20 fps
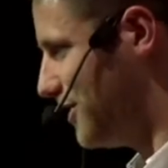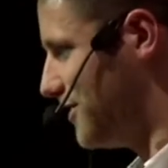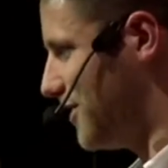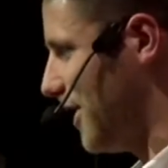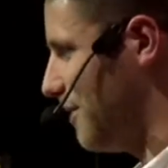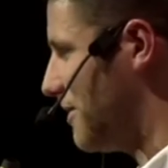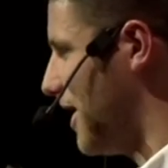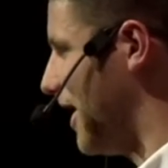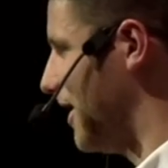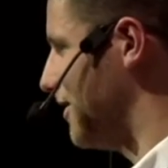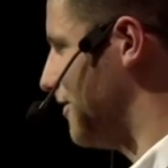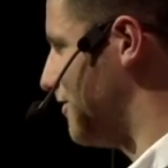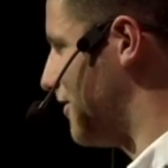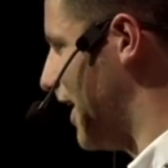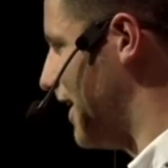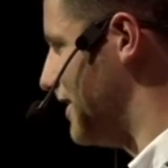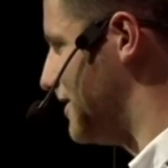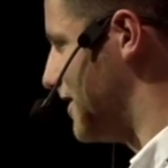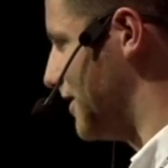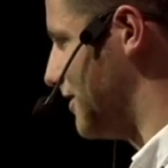some kind of
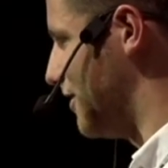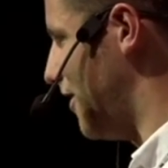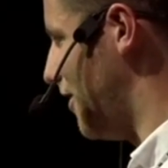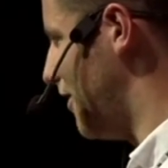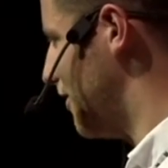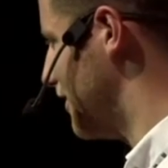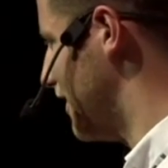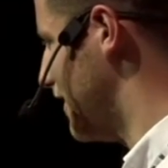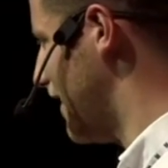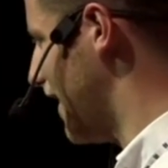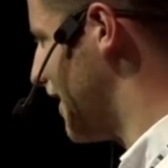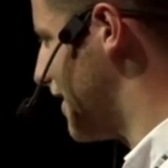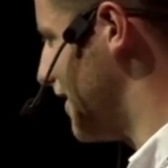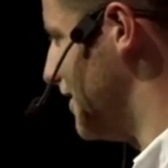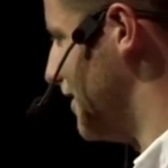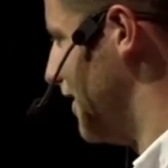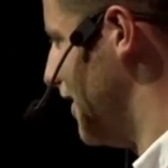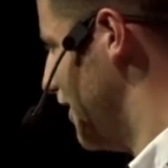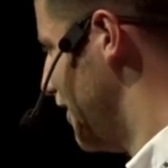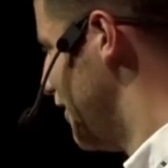headset on and I
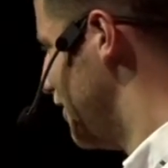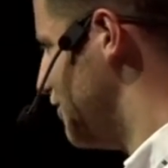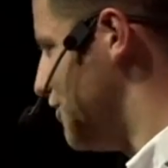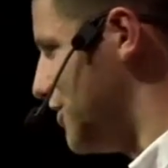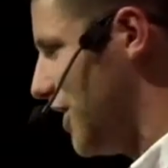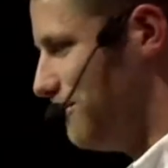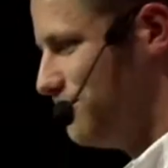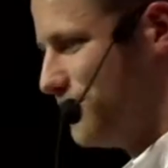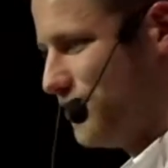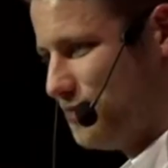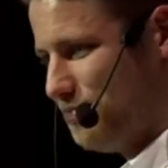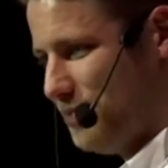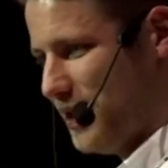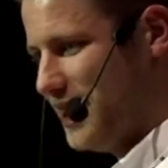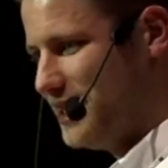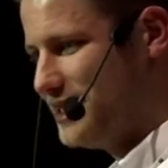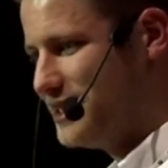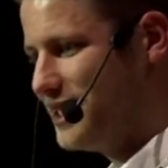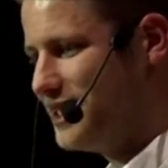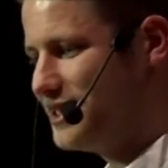can jump to
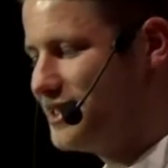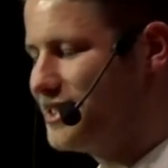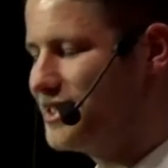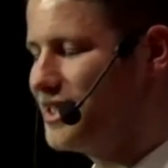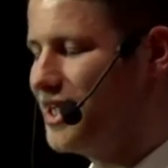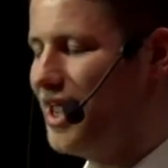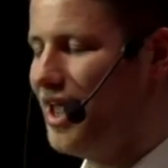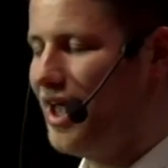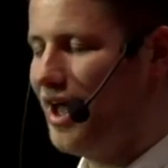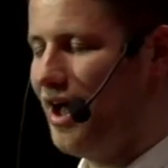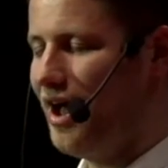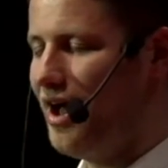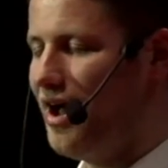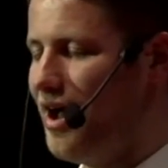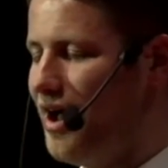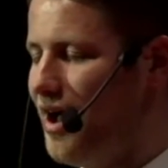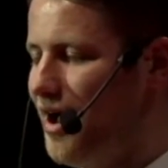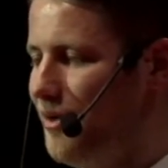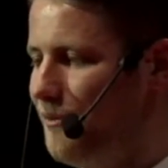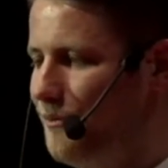places.
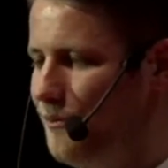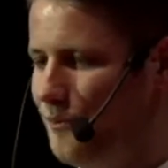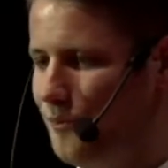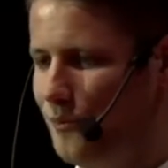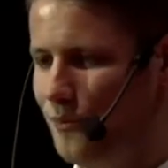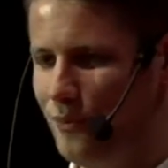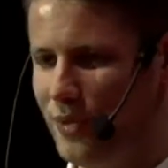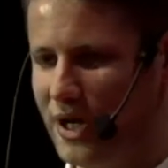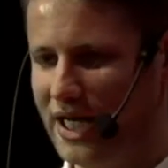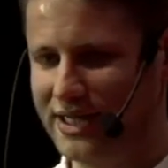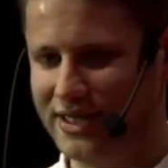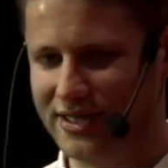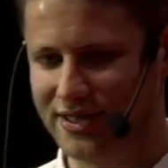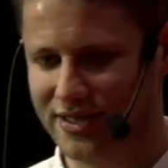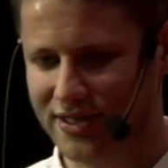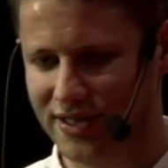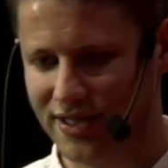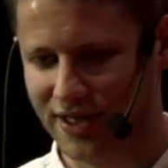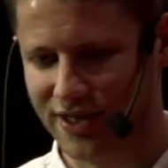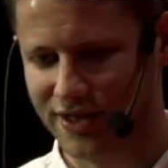But
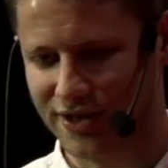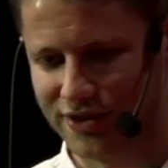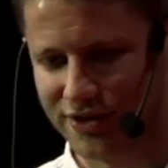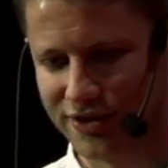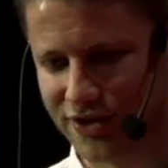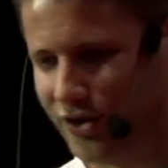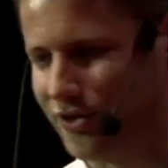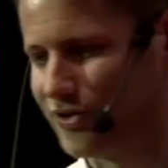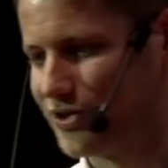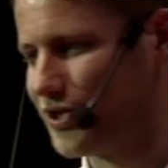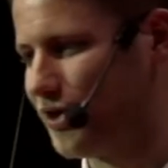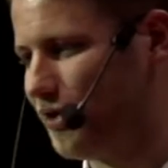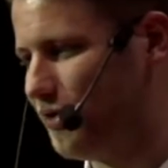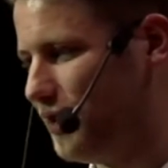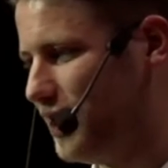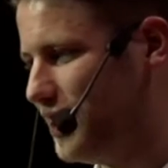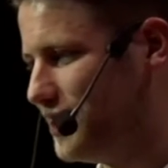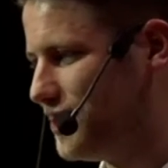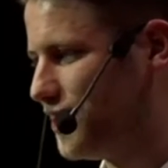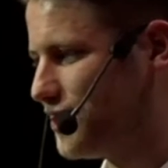
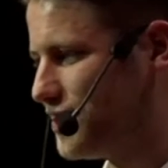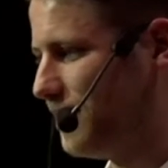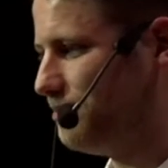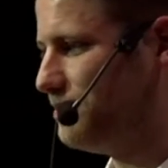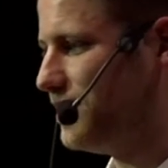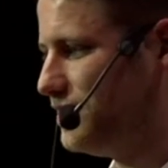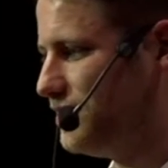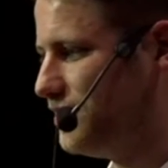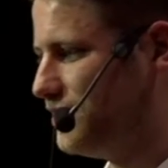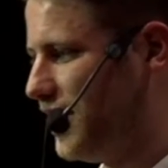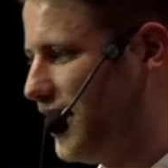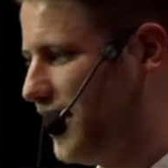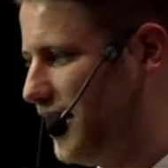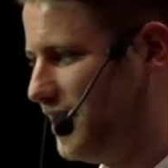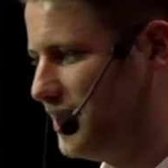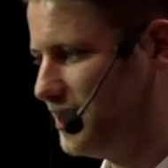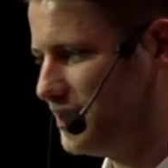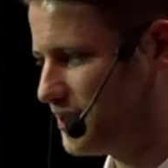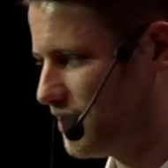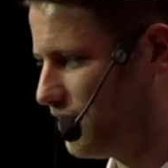is there something
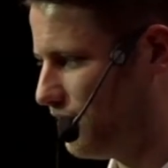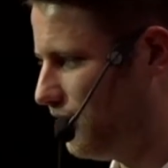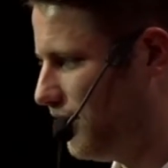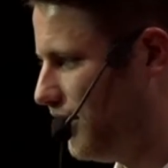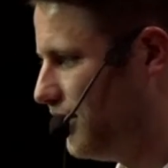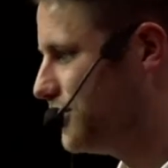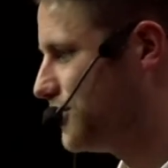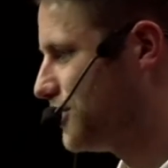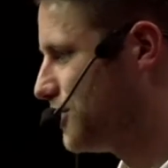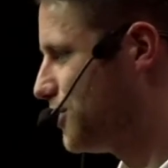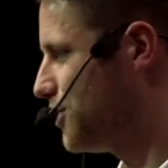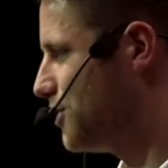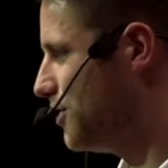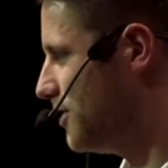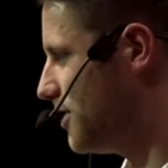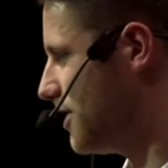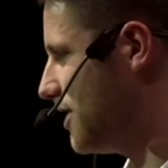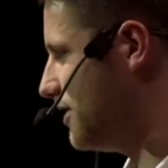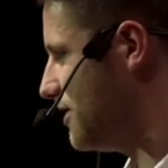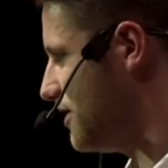today? So
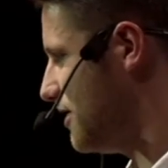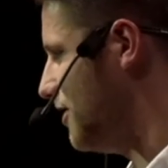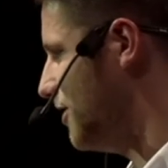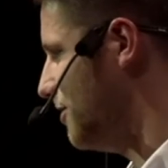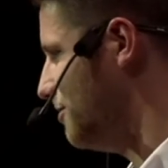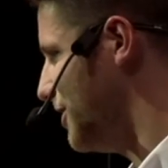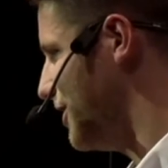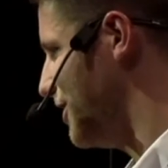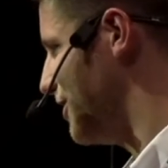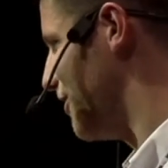should consumer,